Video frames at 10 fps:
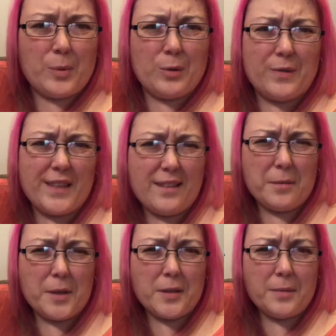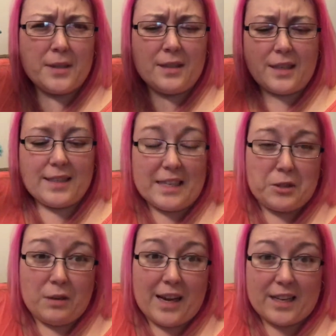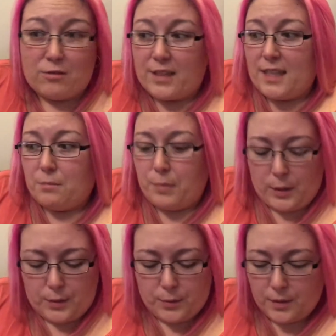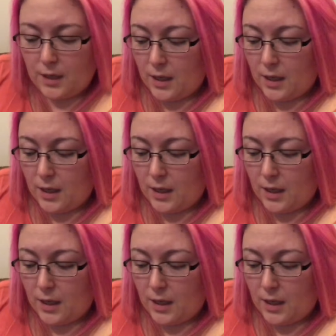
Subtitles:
boring at the moment, unless you like green and blue.